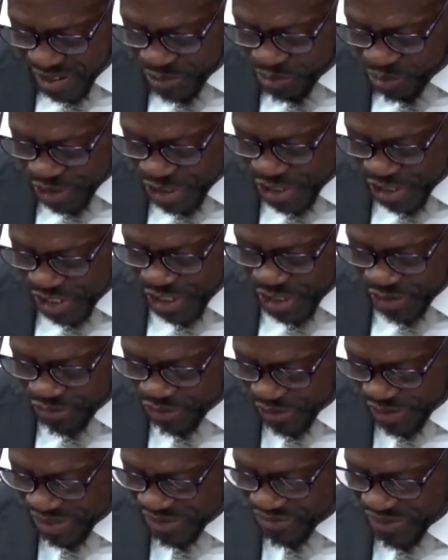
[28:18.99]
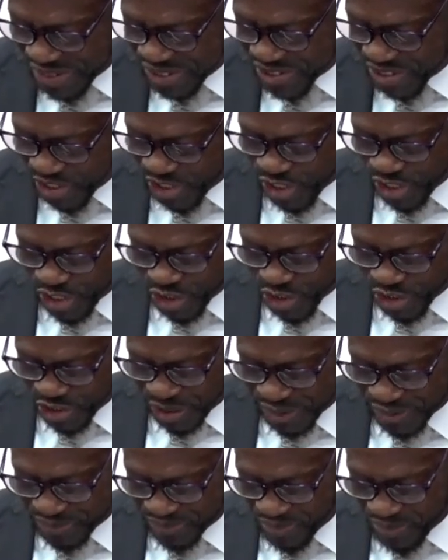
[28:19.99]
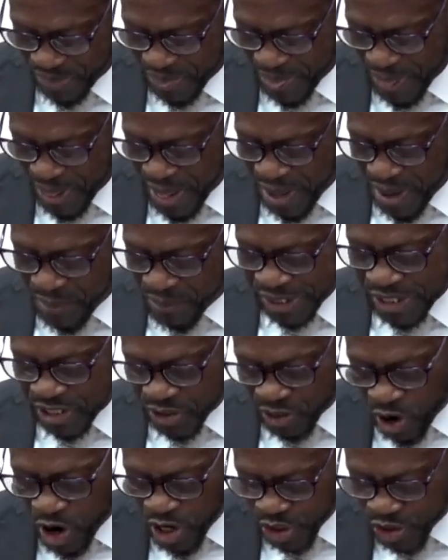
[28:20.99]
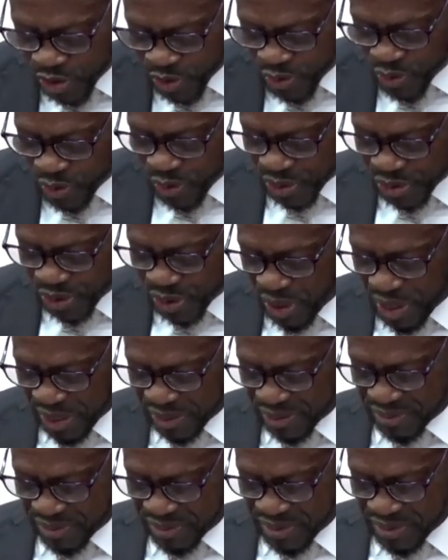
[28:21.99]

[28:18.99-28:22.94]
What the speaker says: the procedure for investigation. But it also goes on.